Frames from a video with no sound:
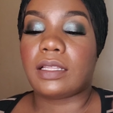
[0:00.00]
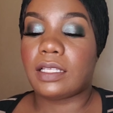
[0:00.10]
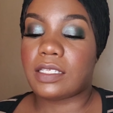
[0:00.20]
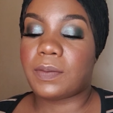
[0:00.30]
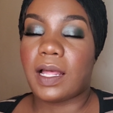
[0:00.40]

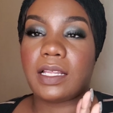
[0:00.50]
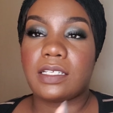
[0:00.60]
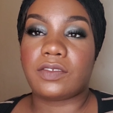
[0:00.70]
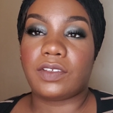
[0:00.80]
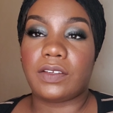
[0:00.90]
This
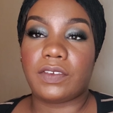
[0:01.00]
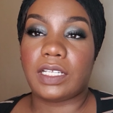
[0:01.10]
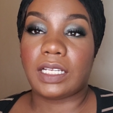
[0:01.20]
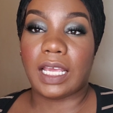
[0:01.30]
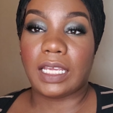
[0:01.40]
palette is really,
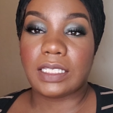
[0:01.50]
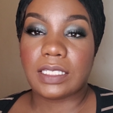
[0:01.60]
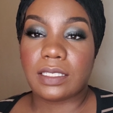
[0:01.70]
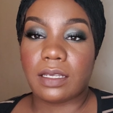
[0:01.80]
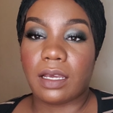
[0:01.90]
really
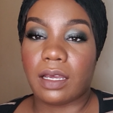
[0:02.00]
nice.